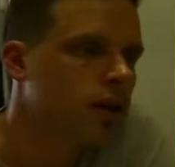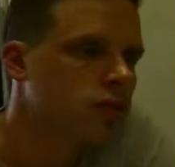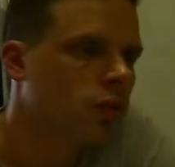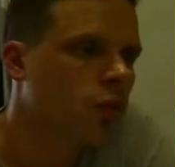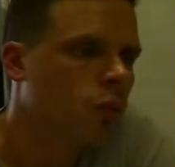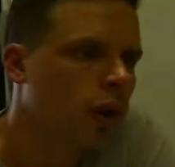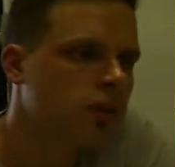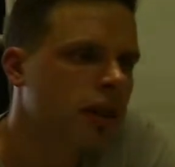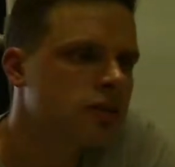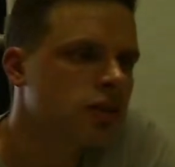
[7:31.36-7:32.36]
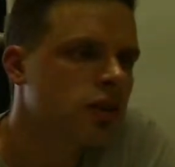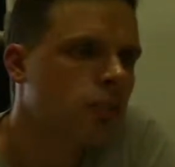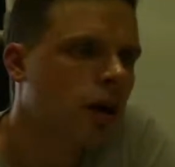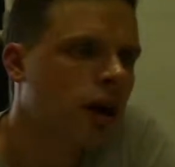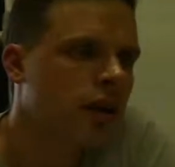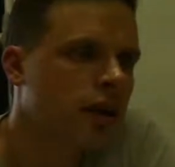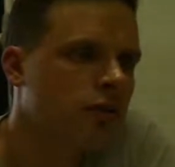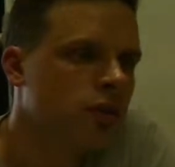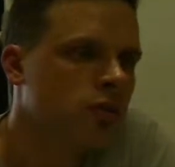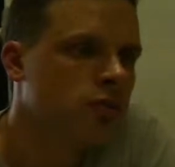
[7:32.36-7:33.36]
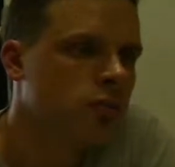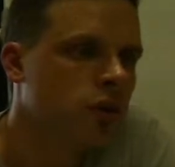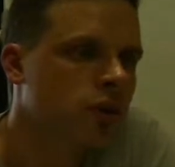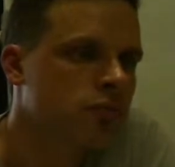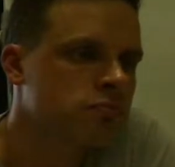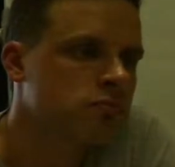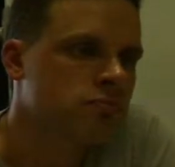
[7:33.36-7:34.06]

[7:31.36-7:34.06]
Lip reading: So one place that you might, if you look at,